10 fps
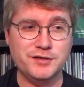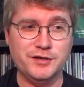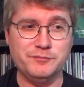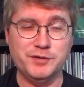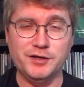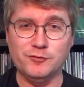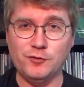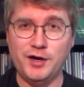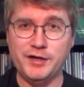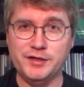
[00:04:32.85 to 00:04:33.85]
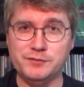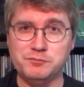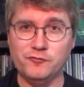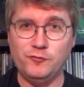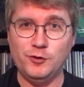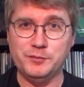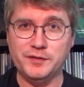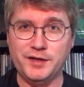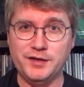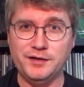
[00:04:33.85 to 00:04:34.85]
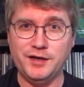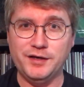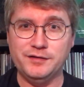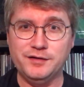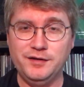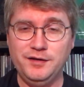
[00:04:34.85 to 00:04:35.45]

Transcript: They had begun writing it, performed it that night